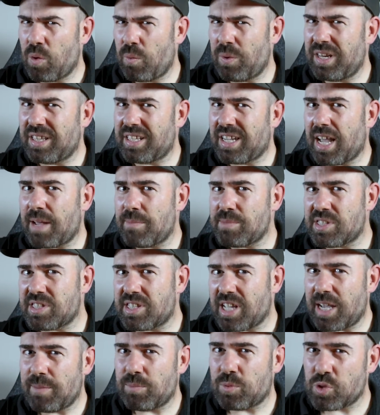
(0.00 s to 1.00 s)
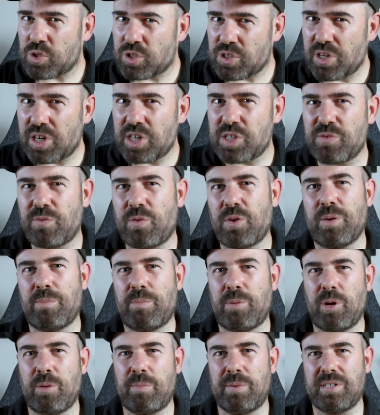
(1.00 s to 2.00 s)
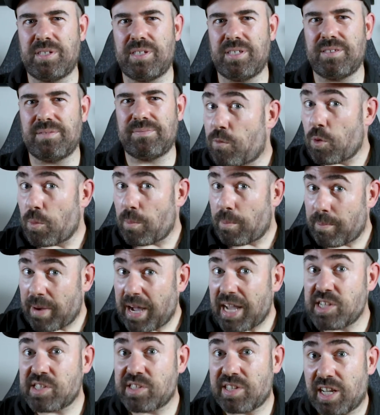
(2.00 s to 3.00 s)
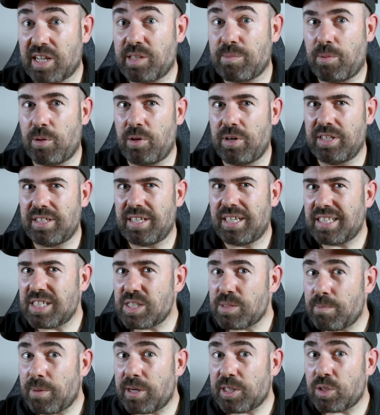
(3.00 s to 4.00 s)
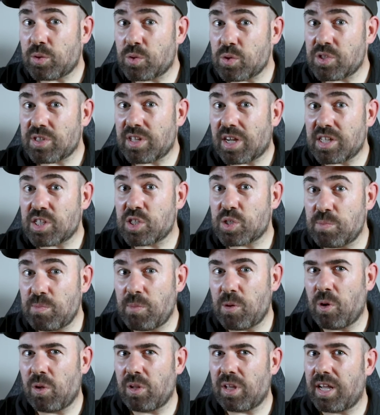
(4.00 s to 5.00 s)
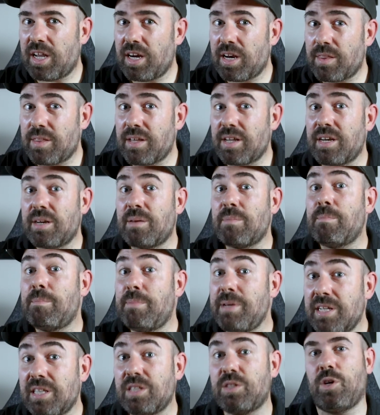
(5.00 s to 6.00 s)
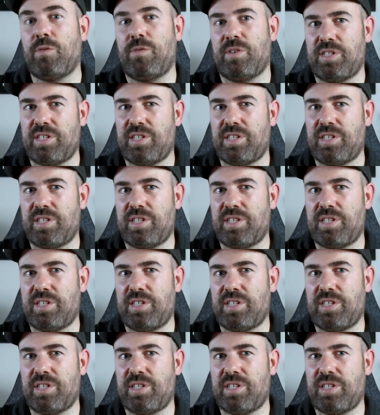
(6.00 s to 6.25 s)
when it comes time to search for a property. From my standpoint, it is better to start small and then build over